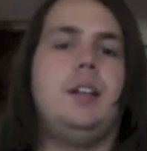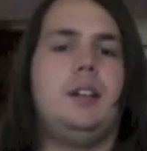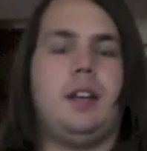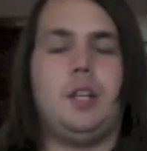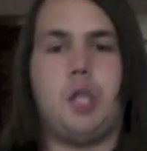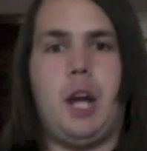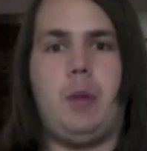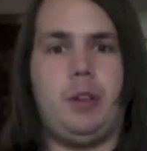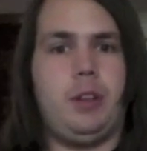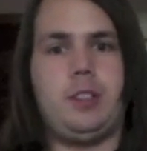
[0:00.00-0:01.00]
and
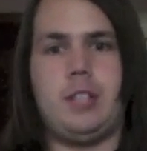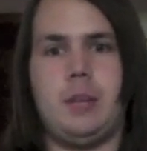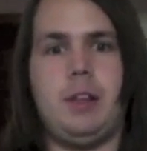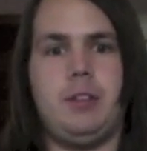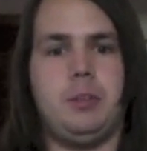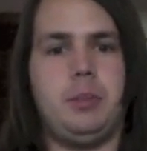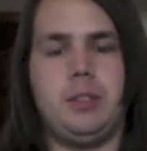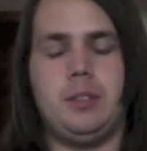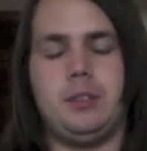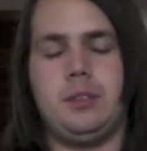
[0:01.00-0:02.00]
Chaiwin are the same level,
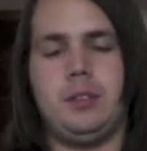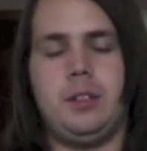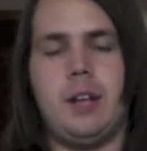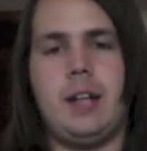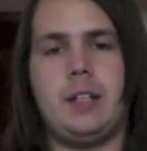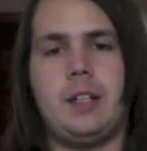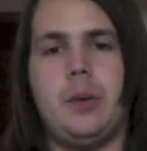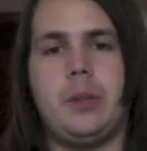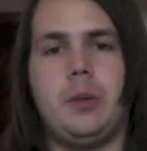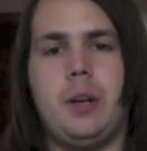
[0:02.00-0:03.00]
but you're not
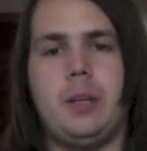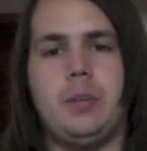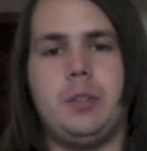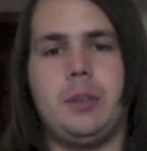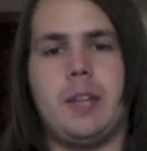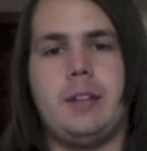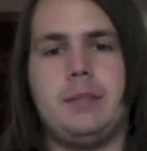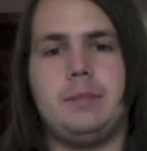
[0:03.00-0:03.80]
going to wind up doing that.